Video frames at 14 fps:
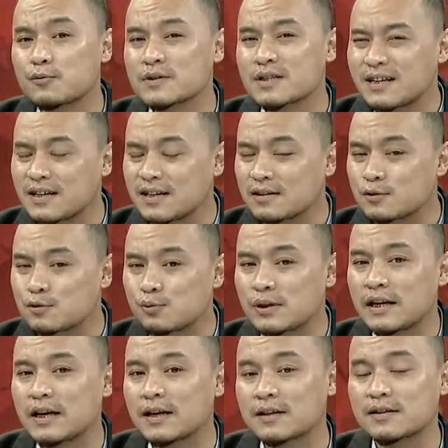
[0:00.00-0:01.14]
was a little too
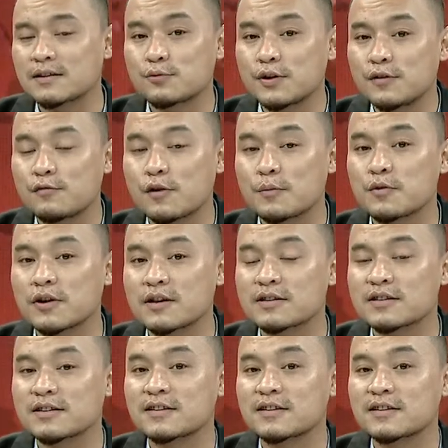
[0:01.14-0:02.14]
late to inform you guys?